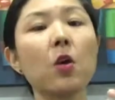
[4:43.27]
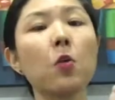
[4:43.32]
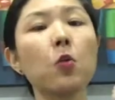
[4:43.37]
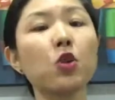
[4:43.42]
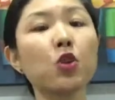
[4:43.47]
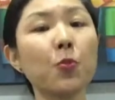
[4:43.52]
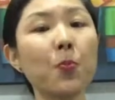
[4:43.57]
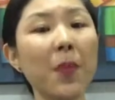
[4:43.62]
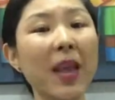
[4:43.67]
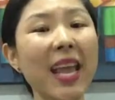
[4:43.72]

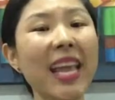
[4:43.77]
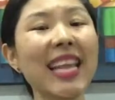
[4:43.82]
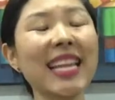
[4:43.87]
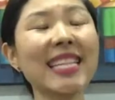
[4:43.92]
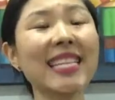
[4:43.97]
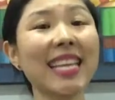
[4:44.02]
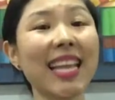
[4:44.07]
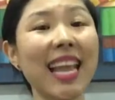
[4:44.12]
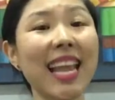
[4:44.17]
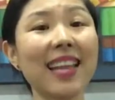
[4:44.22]
which may
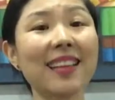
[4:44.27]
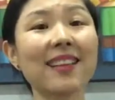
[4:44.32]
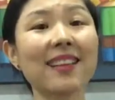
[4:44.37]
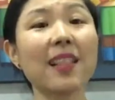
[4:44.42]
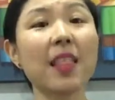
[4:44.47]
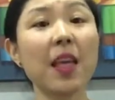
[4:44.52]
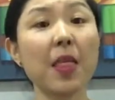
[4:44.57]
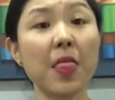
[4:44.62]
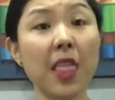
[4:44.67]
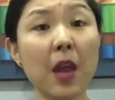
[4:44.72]
indicate
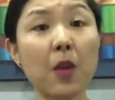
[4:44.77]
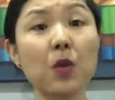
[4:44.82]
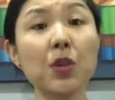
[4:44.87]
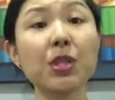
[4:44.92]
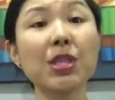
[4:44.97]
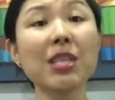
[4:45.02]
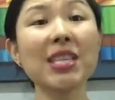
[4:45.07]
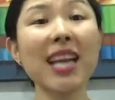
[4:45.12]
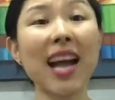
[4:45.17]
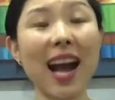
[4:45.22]
that there
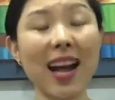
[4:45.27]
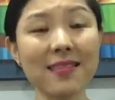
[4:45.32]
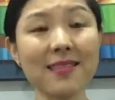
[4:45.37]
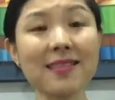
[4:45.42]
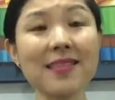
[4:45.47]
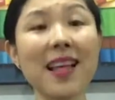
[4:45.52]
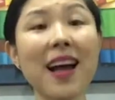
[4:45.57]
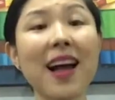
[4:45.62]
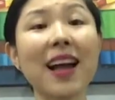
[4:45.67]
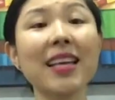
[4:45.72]
is an
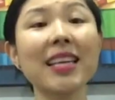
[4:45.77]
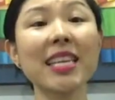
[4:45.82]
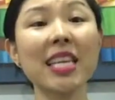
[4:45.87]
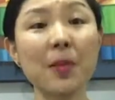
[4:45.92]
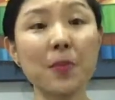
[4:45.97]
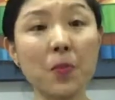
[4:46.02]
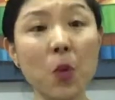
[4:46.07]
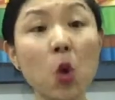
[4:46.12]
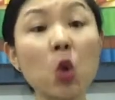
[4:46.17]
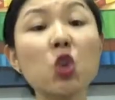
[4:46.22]
underlying
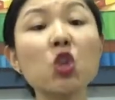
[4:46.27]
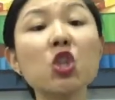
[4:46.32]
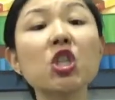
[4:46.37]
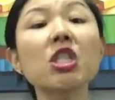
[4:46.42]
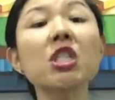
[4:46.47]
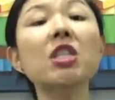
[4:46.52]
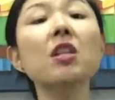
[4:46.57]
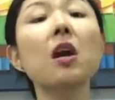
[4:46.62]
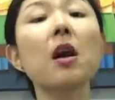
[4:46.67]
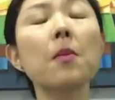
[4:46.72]

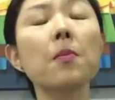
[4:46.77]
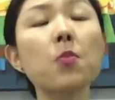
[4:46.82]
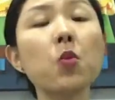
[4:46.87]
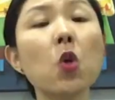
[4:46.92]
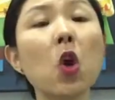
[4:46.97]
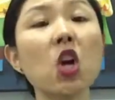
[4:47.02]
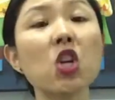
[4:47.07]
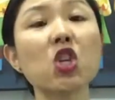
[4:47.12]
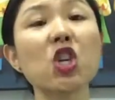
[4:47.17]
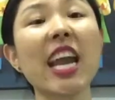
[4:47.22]
emotional
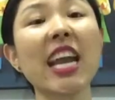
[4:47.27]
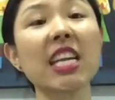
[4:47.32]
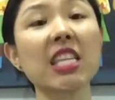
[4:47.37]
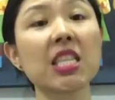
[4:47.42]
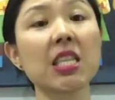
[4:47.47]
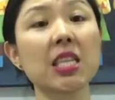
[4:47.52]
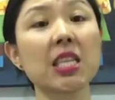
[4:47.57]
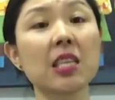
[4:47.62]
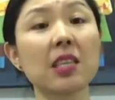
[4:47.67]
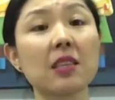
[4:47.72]

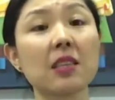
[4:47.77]
project.